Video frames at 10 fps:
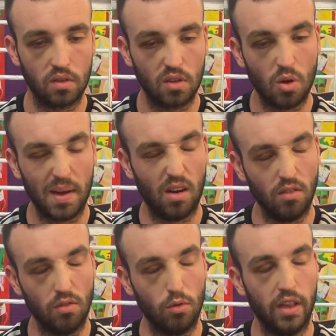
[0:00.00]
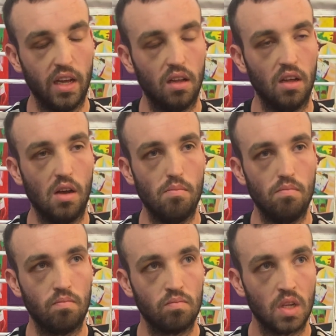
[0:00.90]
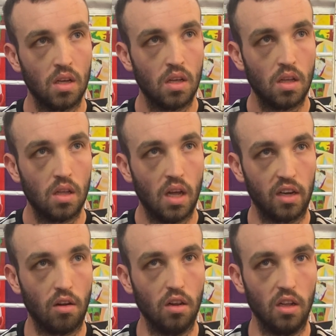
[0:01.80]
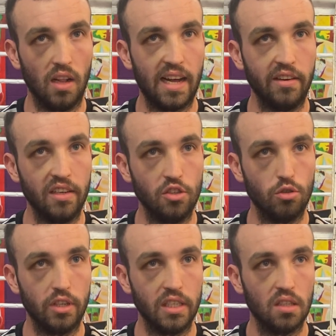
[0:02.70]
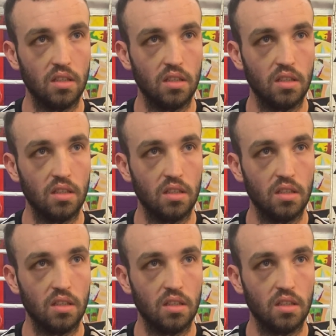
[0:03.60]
come out of love with it. I got a little hand injury,